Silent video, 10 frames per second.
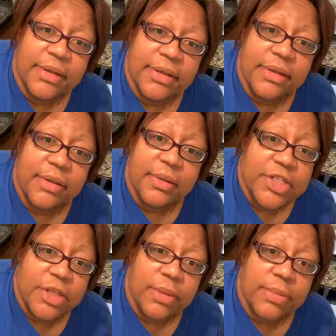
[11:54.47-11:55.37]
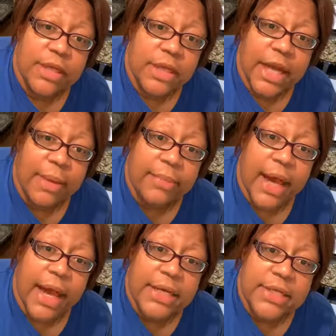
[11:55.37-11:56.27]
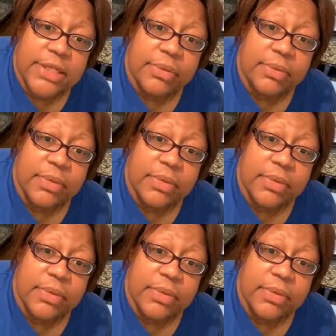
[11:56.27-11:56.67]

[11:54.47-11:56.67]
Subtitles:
Lord Sherman, honey, I'm dying too.